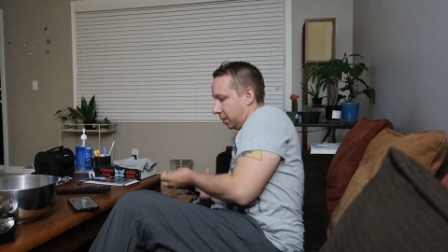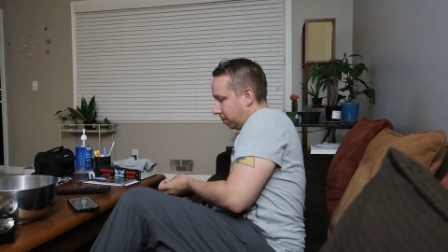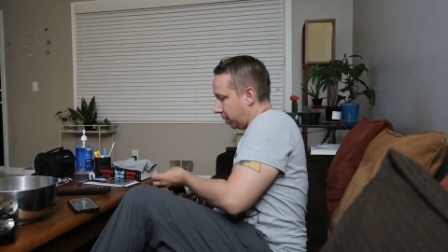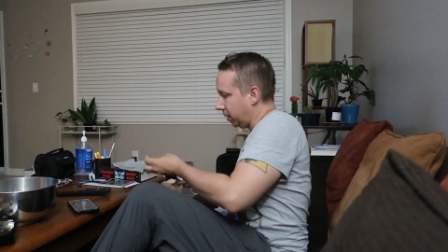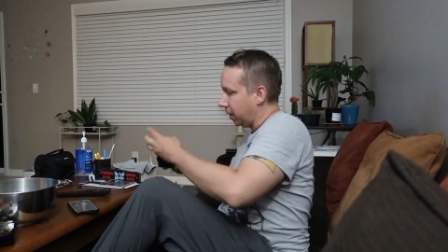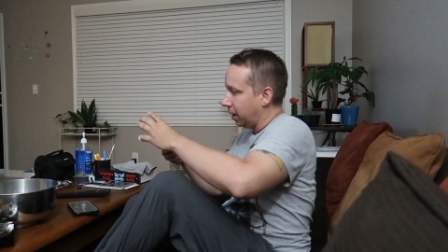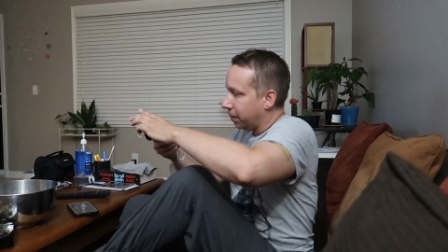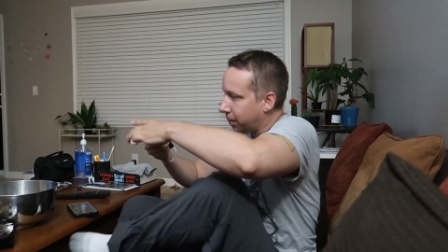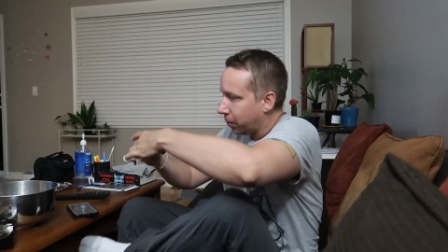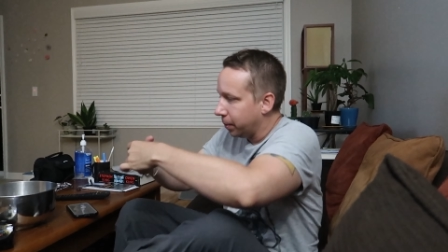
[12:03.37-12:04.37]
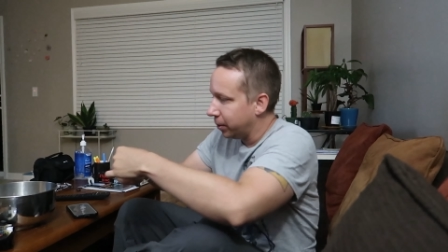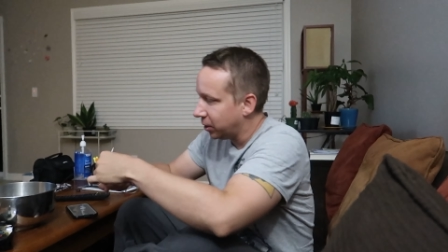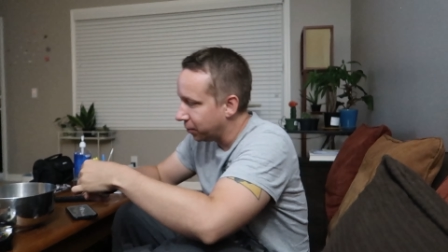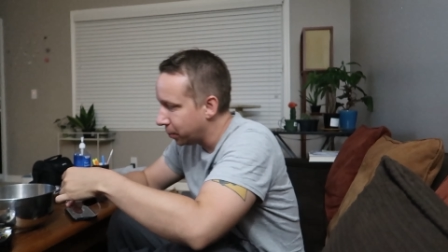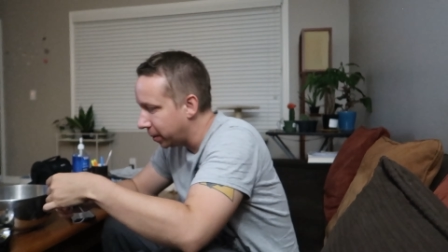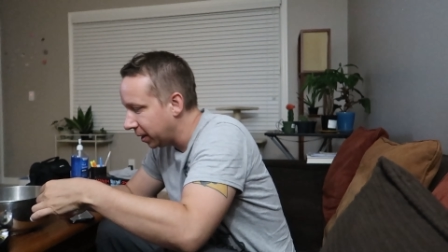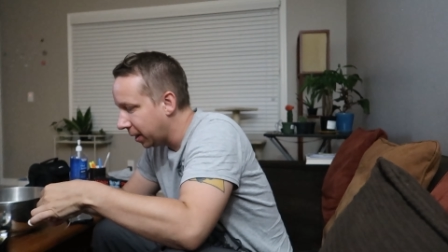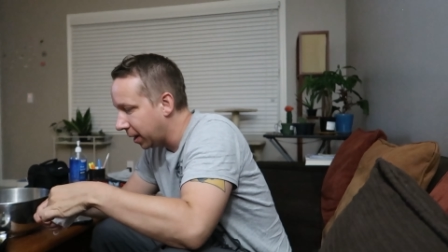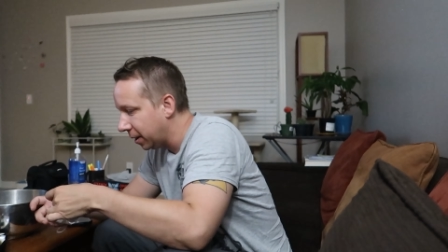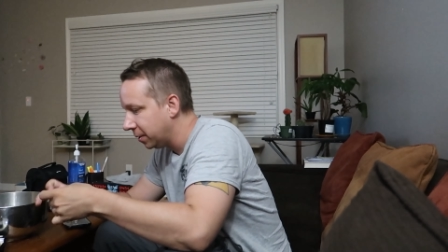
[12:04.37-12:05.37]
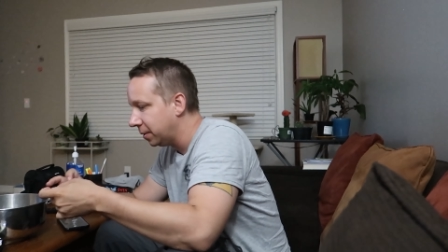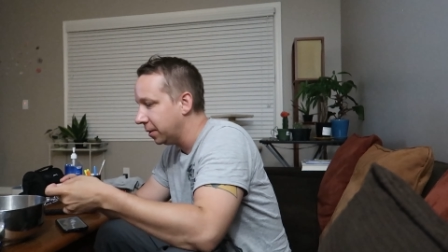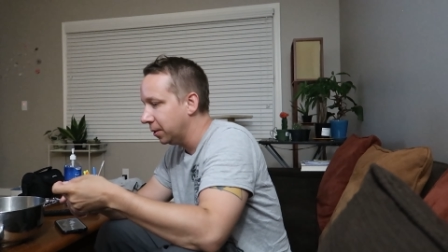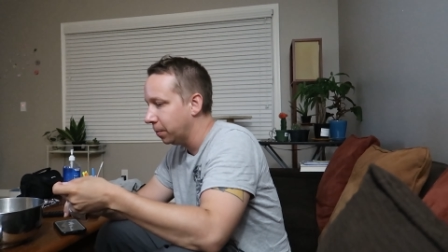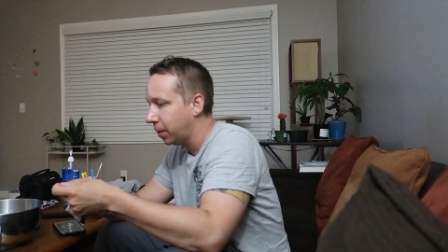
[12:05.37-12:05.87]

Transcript: something that pretty much everybody has in their